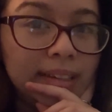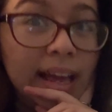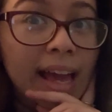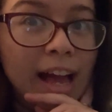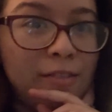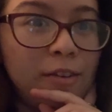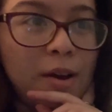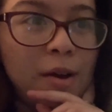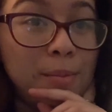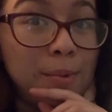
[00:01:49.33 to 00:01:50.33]
I have
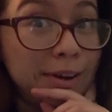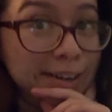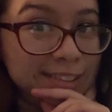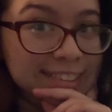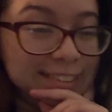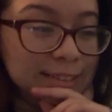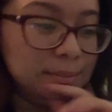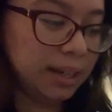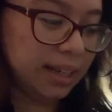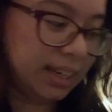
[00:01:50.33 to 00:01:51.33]
more yarn too,
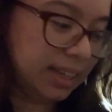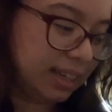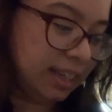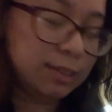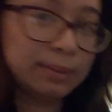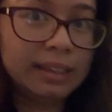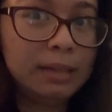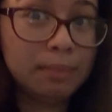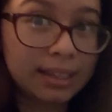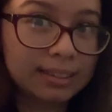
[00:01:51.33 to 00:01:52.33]
but it's really
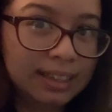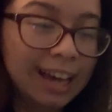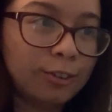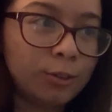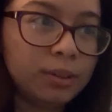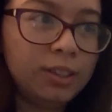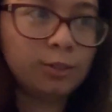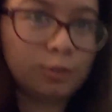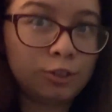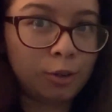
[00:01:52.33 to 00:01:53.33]
messy. I normally
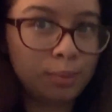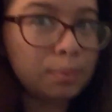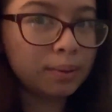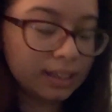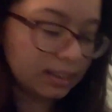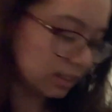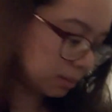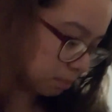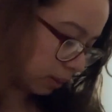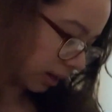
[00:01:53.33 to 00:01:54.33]
don't show people this,
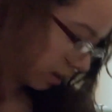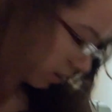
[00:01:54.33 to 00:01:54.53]
but